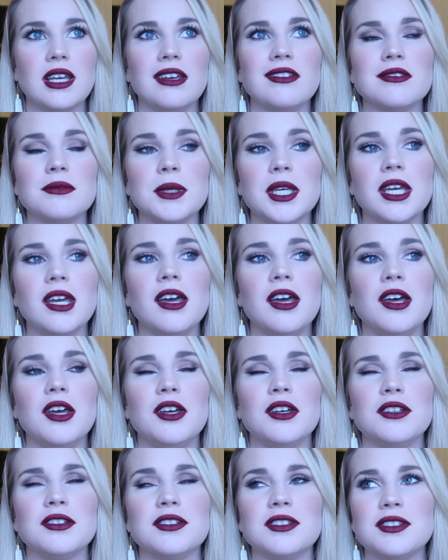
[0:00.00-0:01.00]
saves me
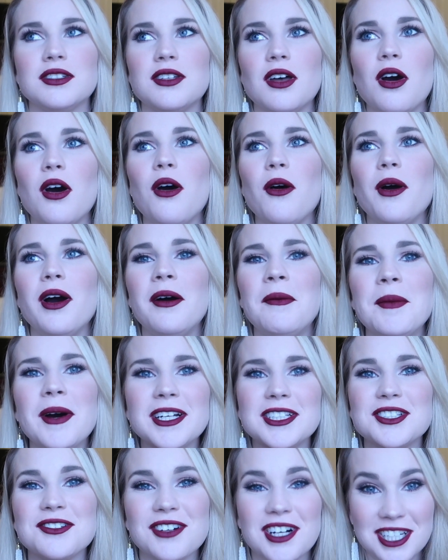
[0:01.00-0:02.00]
so
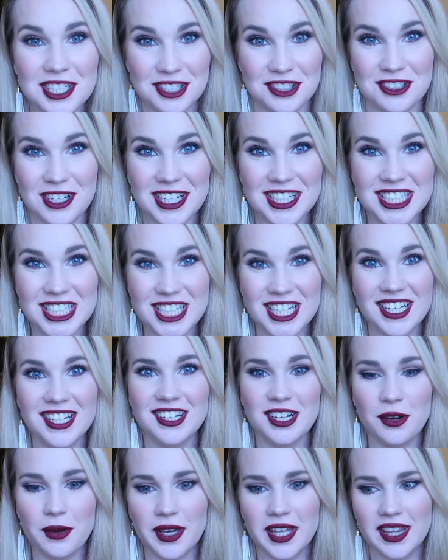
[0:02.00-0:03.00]
much
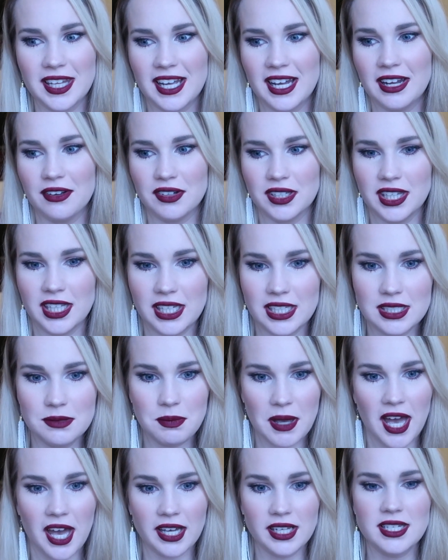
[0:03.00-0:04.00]
frustration knowing that everything is
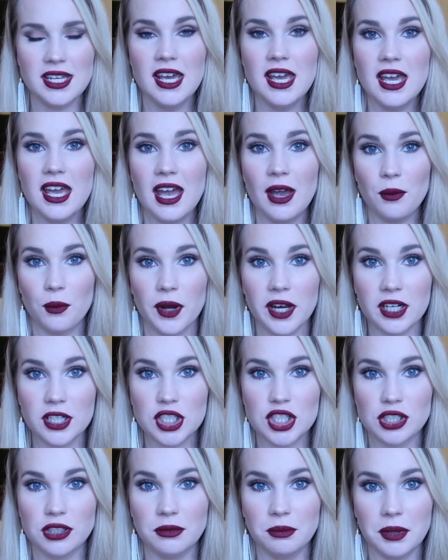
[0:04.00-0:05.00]
packed and where
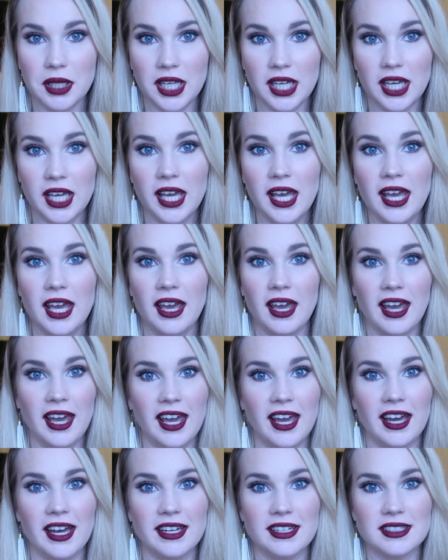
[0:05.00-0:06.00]
it should be,
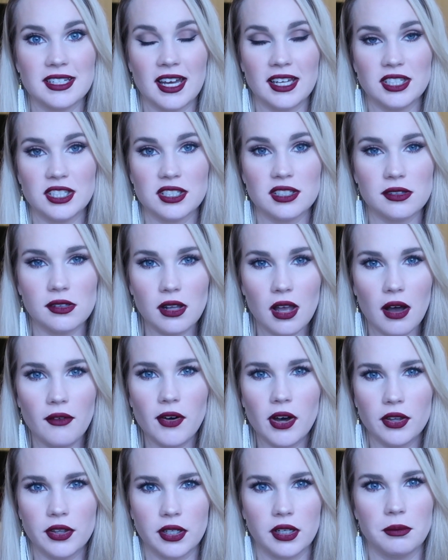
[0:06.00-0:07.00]
and I just
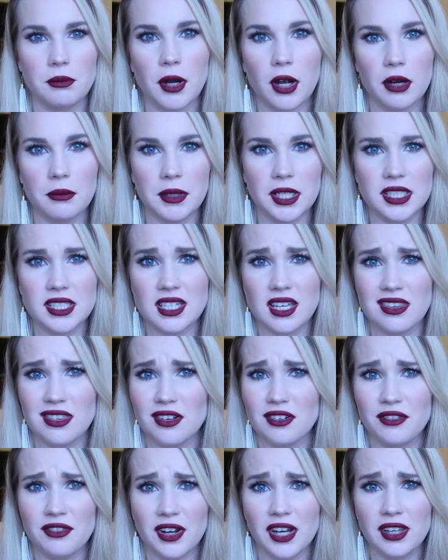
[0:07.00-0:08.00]
love all the compartments and
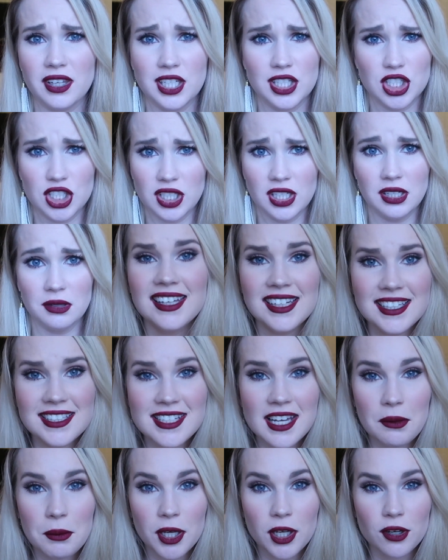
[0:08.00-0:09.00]
they're fairly cheap.
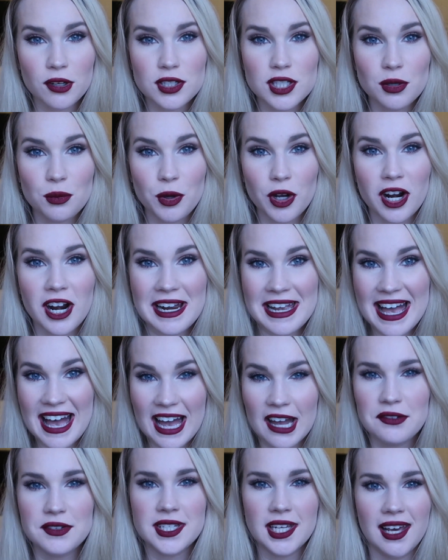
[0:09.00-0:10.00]
Anytime I go somewhere, I
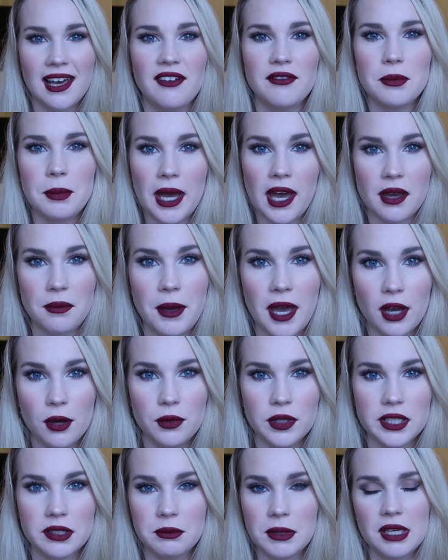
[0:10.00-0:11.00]
have to have a
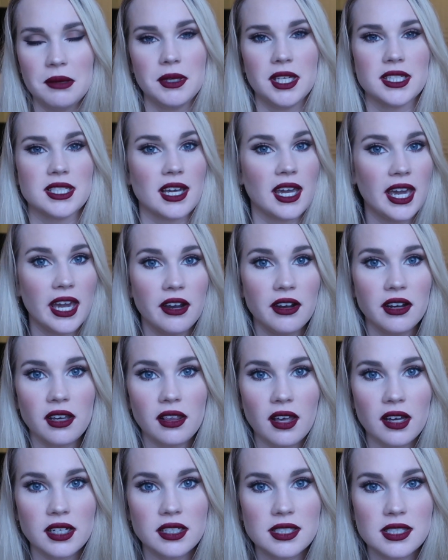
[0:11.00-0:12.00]
backpack with me because I carry
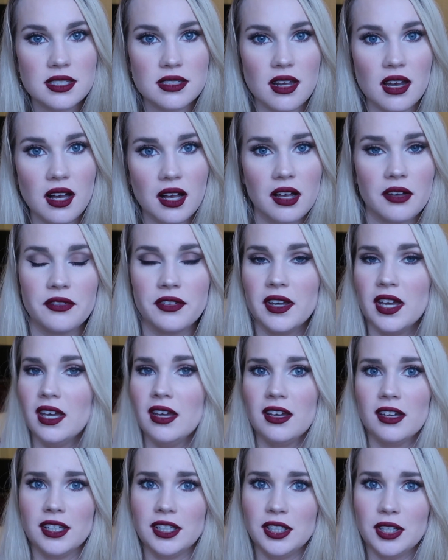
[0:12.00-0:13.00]
a lot of stuff,
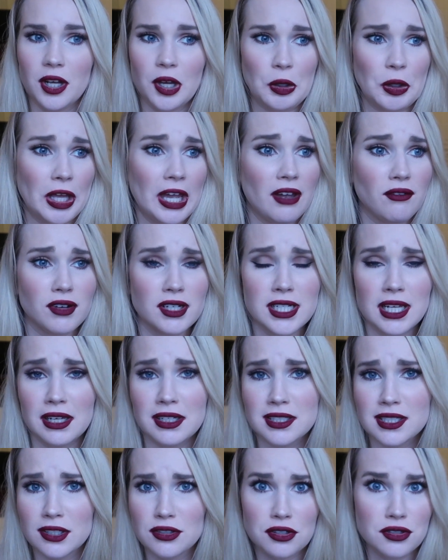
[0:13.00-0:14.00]
you know, the everyday
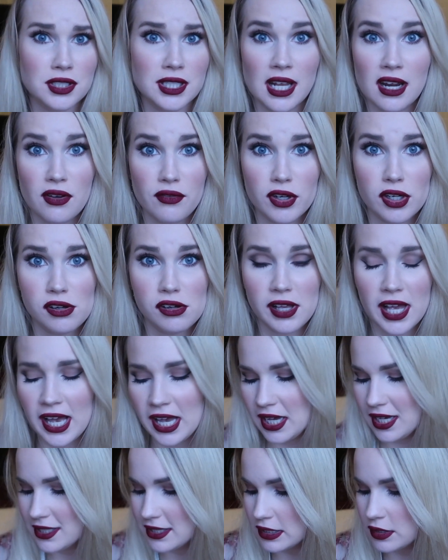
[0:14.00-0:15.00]
essentials that every girl
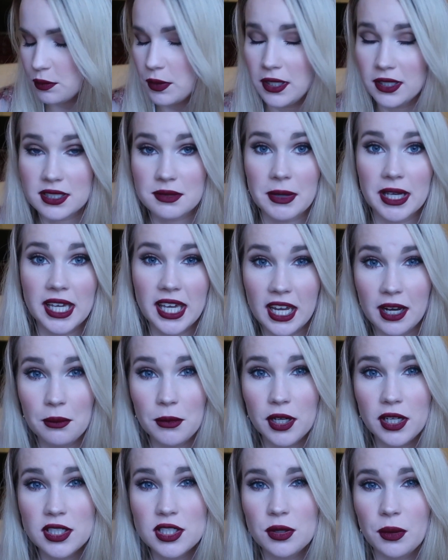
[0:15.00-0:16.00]
has, as well as my
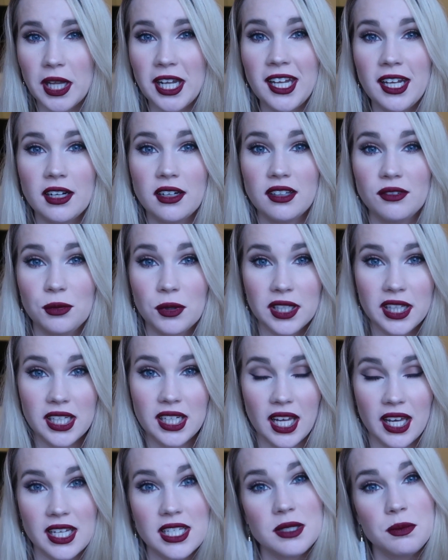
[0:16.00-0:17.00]
camera, so I need a really
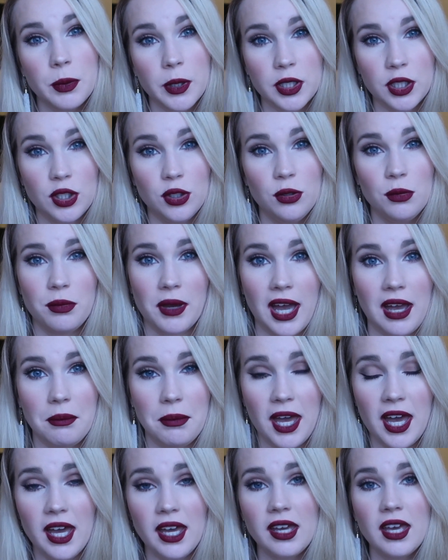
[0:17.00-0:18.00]
nice but cute
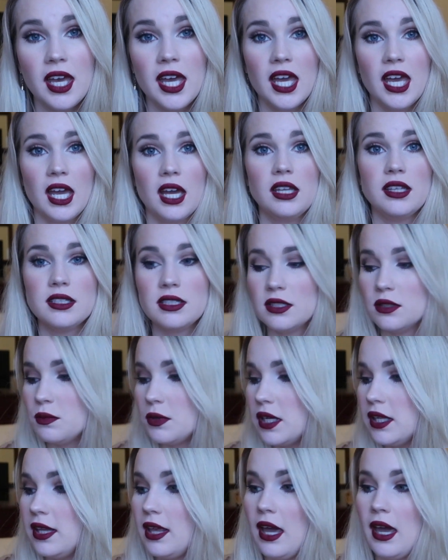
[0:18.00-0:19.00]
backpack. And this is
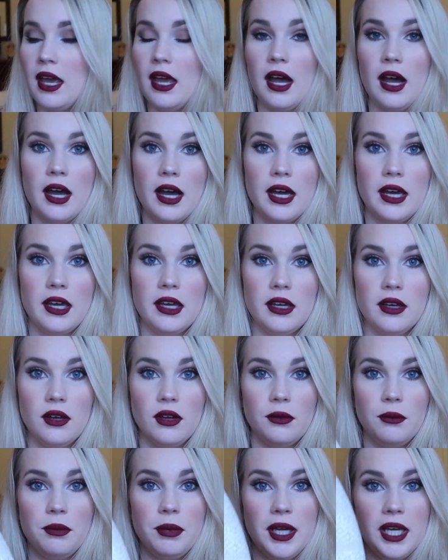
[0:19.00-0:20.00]
one that
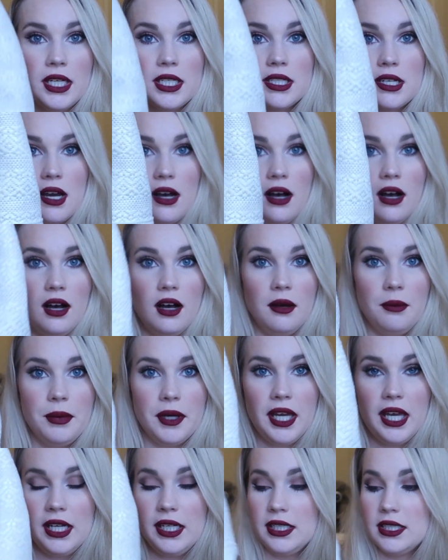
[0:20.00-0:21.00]
I picked
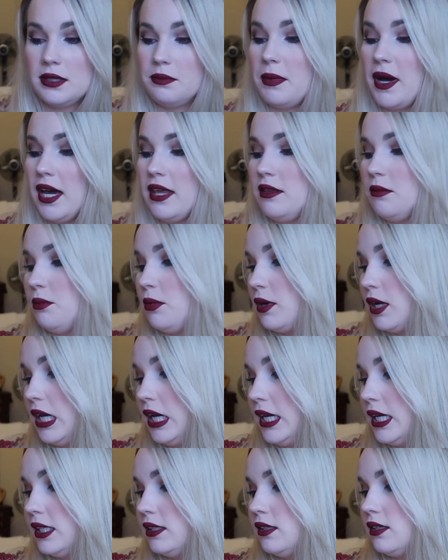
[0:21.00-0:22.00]
up, and it's by the
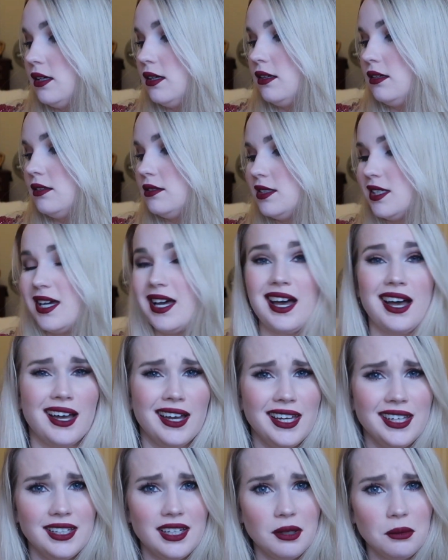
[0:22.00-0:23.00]
brand
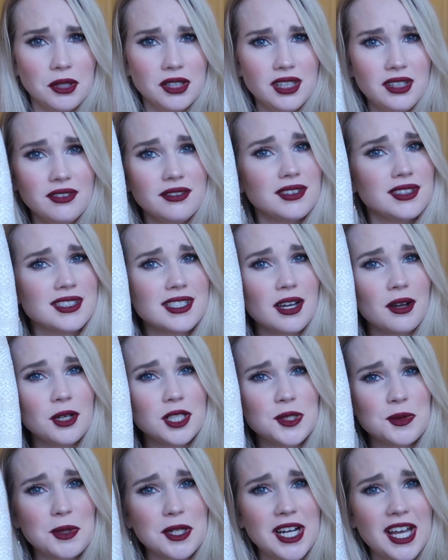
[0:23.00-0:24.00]
Dakine, I believe it's how
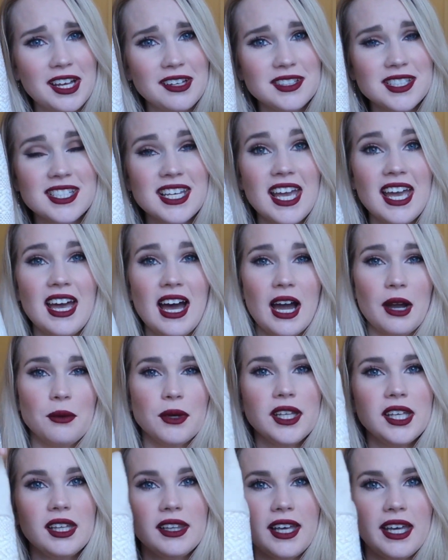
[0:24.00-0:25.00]
it's pronounced. I
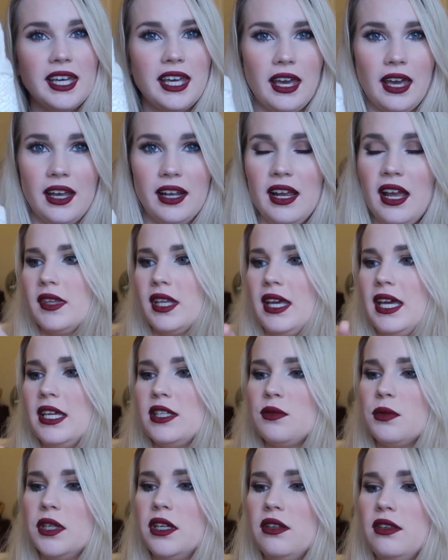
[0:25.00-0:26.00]
really like it.
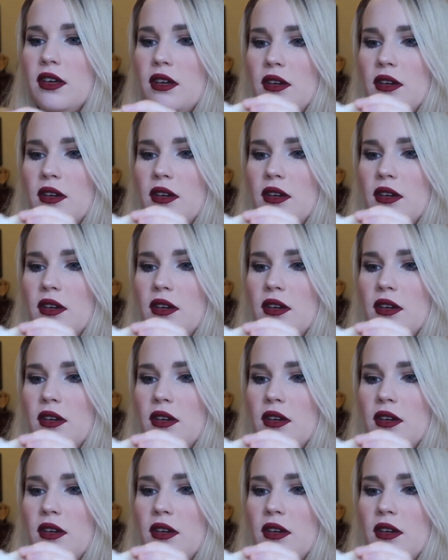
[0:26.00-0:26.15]
It's one of